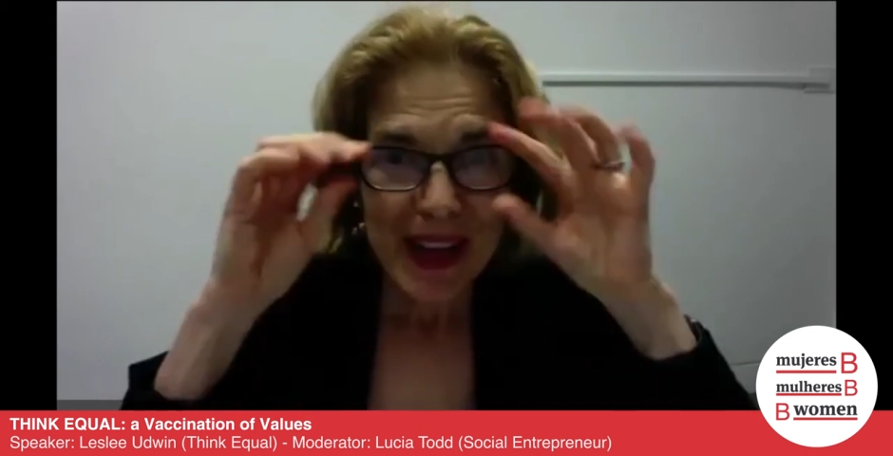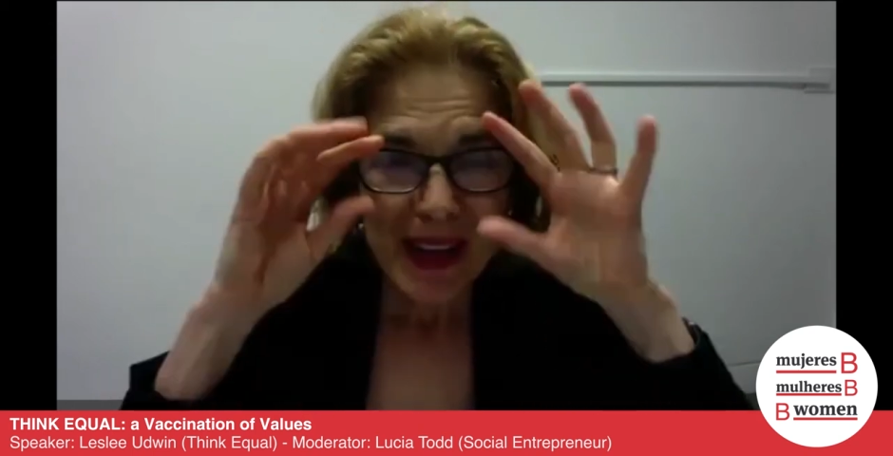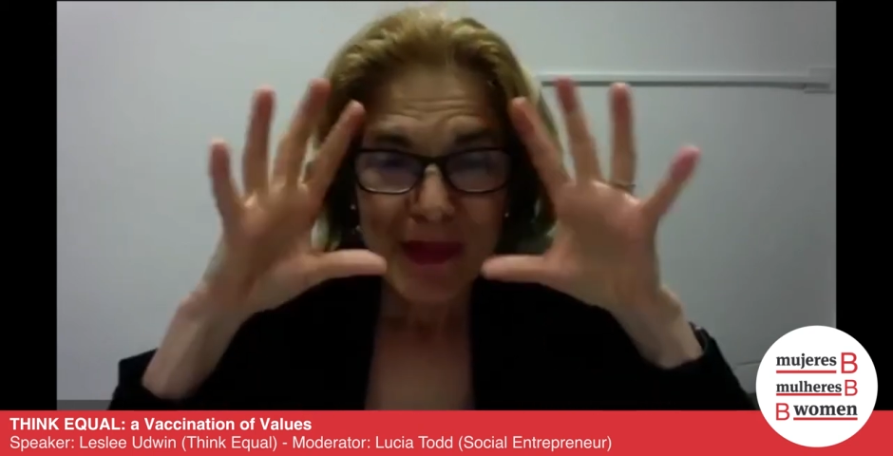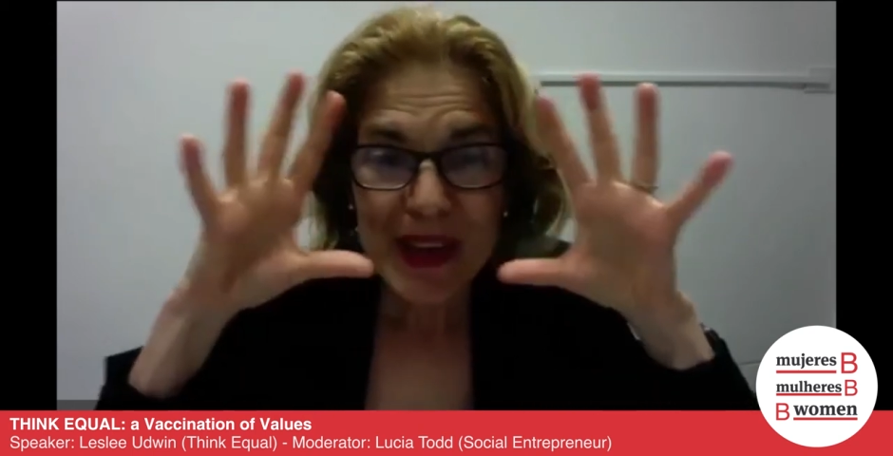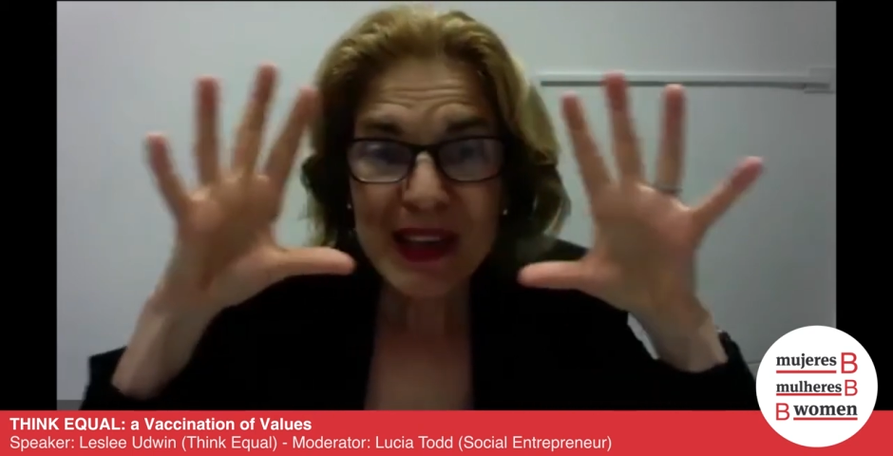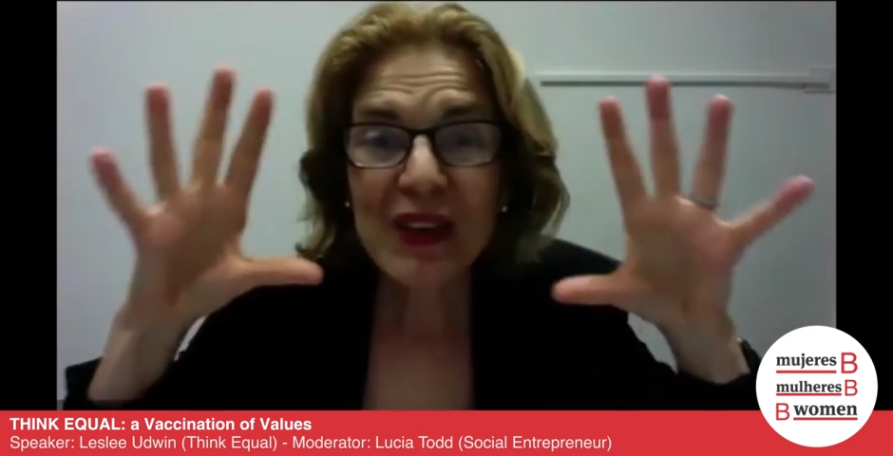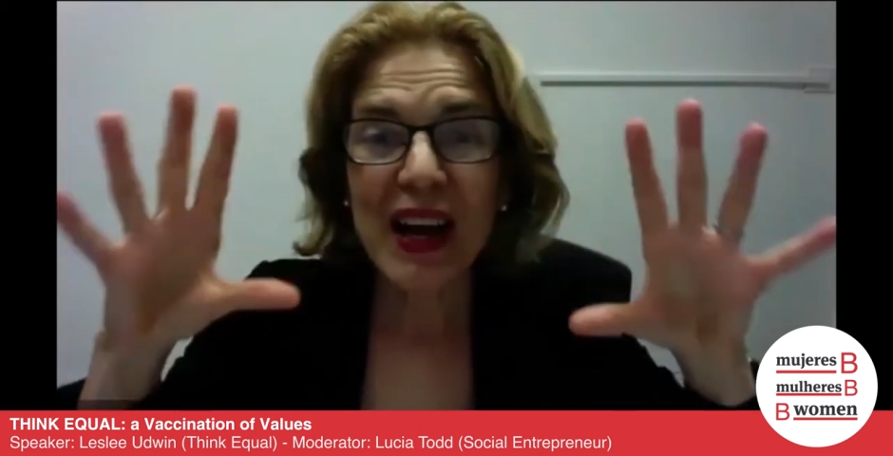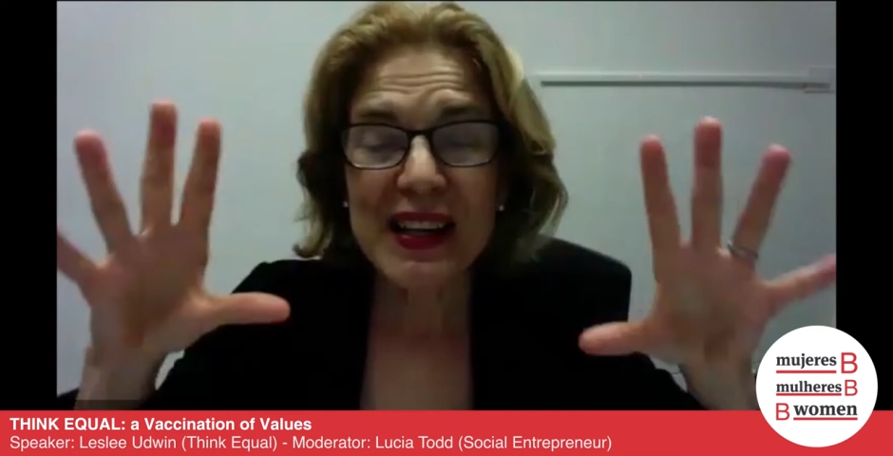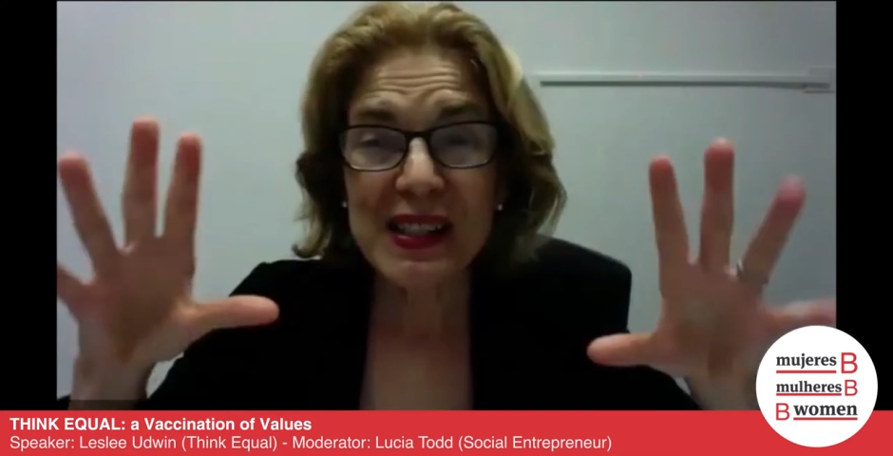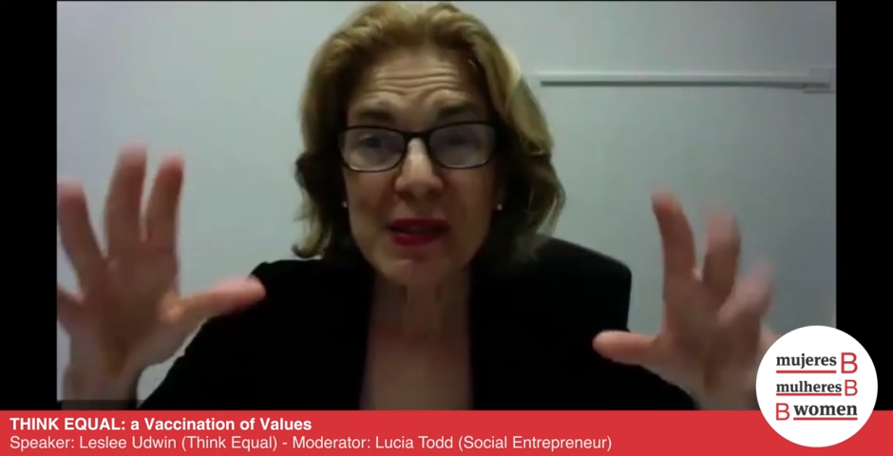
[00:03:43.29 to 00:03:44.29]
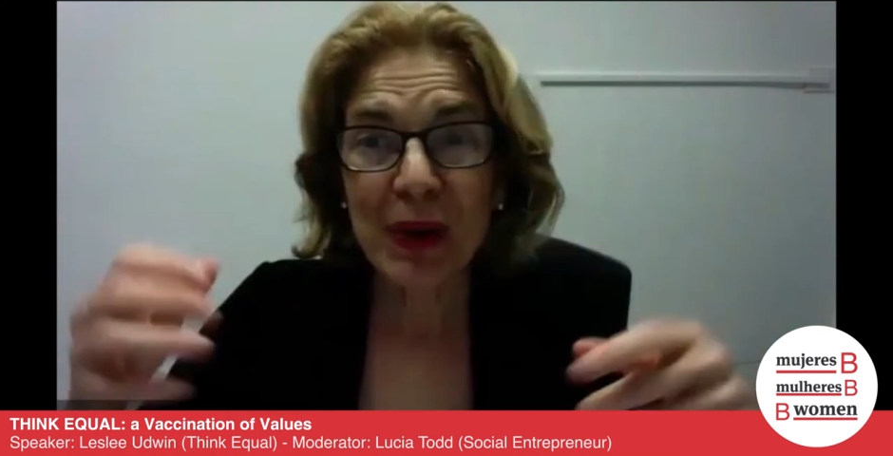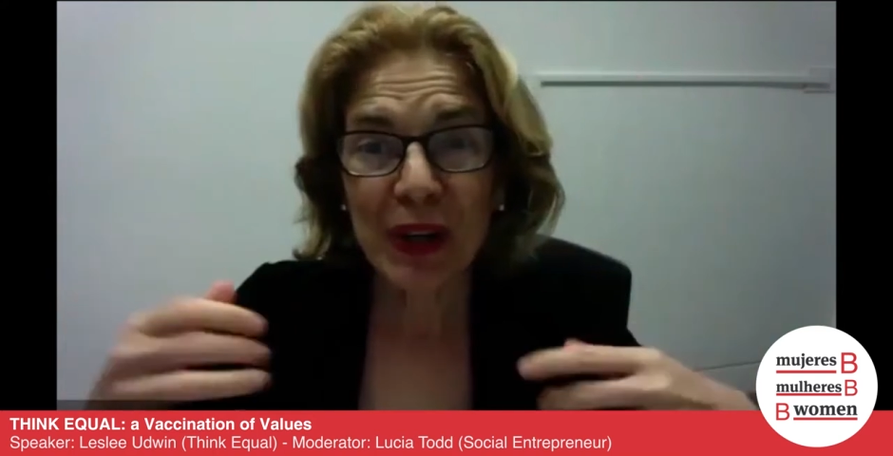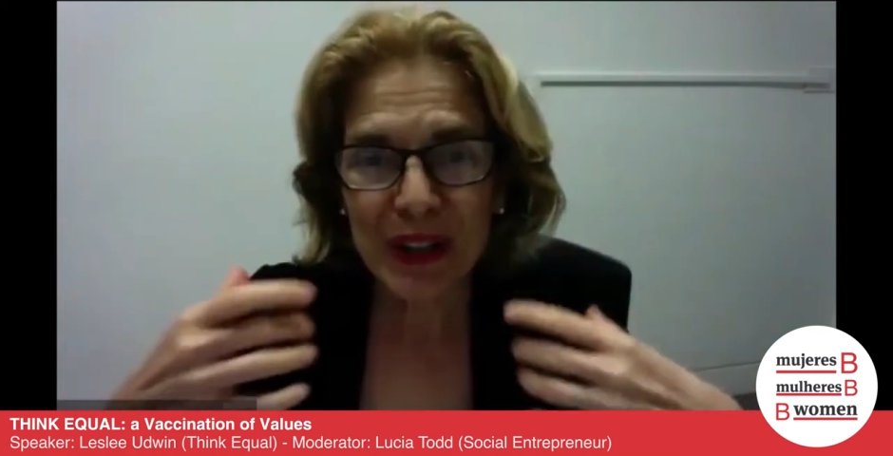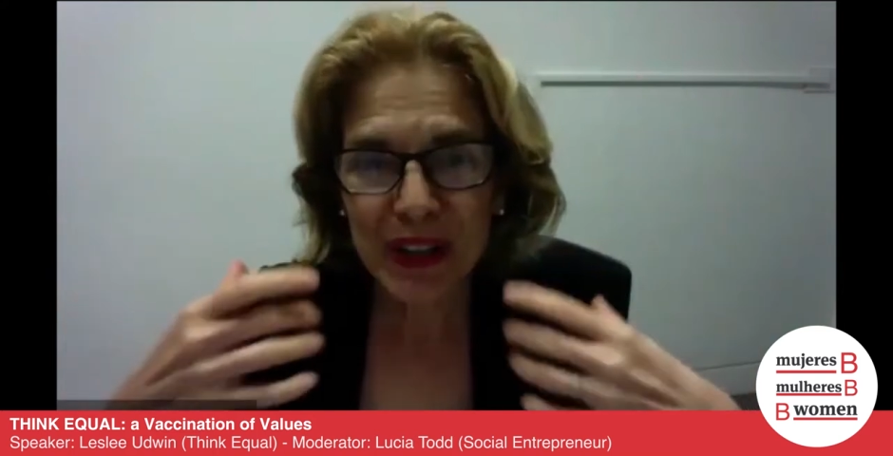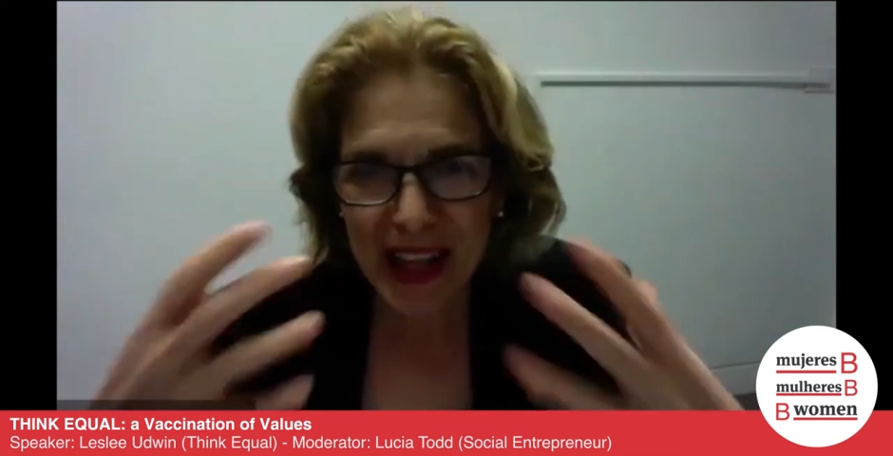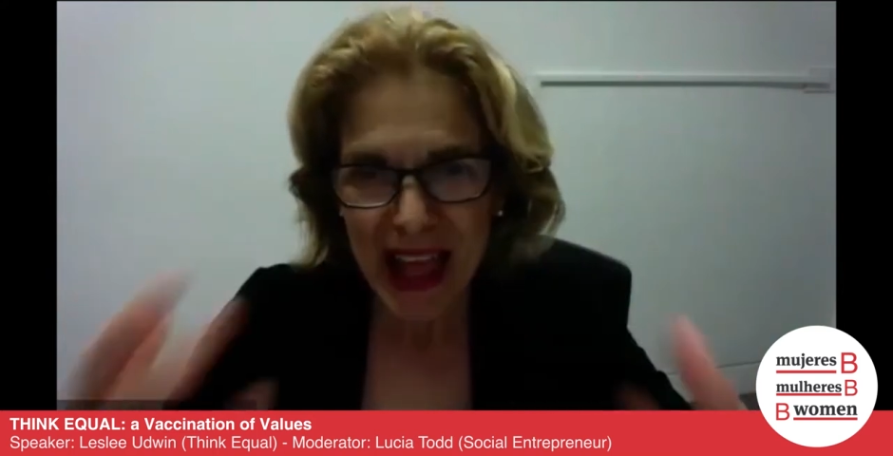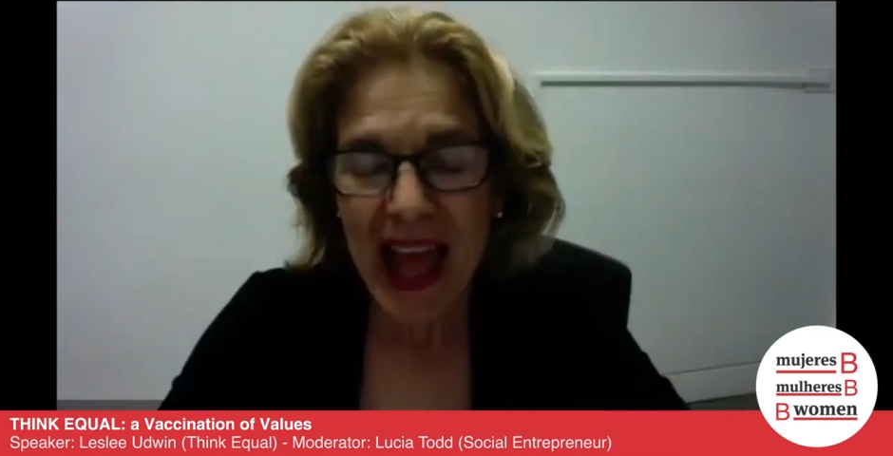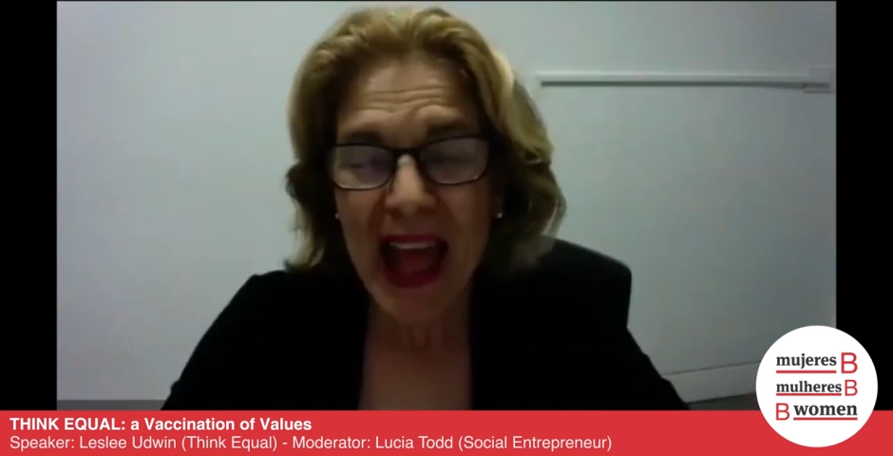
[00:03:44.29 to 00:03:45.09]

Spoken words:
make your eyes sparkle,